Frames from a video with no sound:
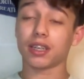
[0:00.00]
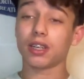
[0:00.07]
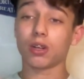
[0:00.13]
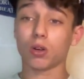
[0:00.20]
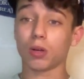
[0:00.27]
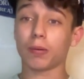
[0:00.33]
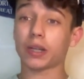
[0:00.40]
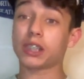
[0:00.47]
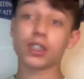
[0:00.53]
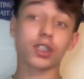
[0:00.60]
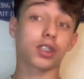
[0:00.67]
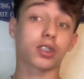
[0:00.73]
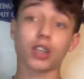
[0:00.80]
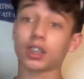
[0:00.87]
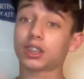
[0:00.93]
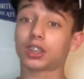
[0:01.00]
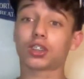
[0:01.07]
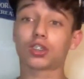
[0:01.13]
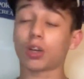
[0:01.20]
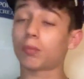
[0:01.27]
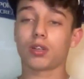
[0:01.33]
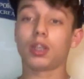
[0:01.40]
Højbjerg, he just does his
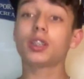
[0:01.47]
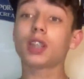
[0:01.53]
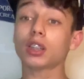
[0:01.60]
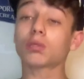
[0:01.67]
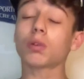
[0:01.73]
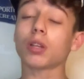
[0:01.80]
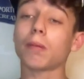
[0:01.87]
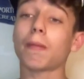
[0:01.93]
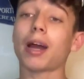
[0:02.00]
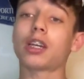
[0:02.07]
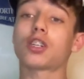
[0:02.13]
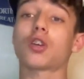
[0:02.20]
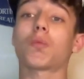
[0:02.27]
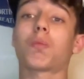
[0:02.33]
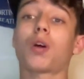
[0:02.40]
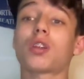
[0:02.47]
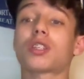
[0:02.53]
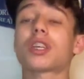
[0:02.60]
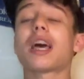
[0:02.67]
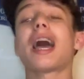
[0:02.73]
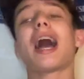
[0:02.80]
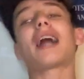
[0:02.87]
job. He does what the manager wants,
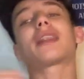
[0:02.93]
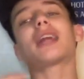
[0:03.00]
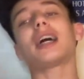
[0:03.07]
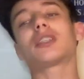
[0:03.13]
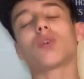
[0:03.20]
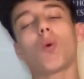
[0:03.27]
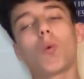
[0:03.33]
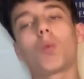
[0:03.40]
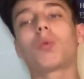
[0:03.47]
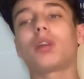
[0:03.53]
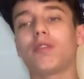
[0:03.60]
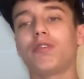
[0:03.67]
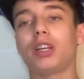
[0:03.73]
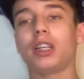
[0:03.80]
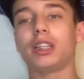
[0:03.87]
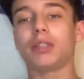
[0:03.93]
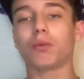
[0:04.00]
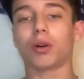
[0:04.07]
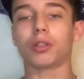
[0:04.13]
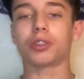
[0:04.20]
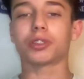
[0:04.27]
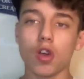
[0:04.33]
and that is all we really
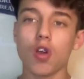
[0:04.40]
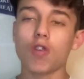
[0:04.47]
want.